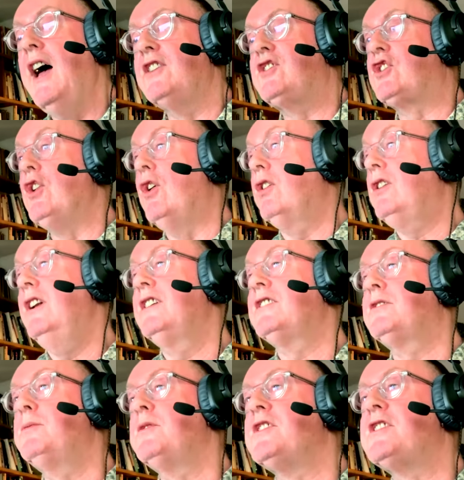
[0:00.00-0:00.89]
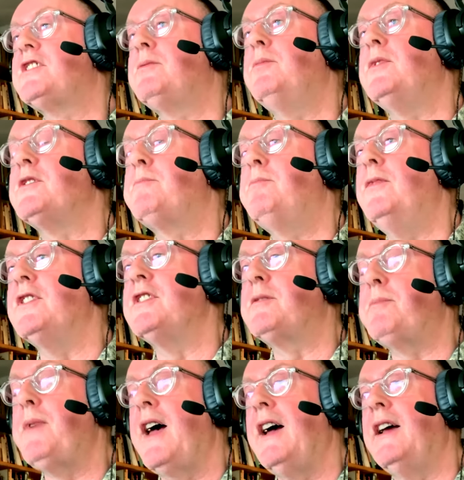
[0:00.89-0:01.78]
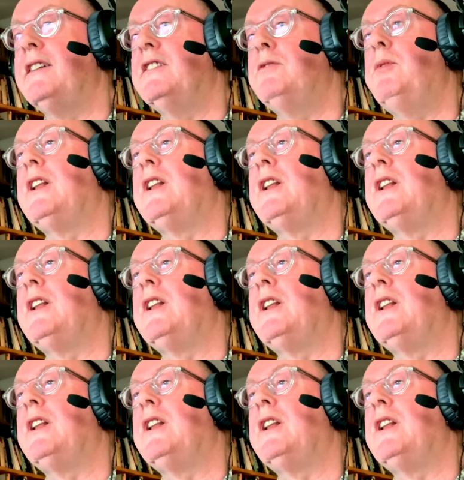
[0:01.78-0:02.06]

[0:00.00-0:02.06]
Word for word: Chocolate was banned.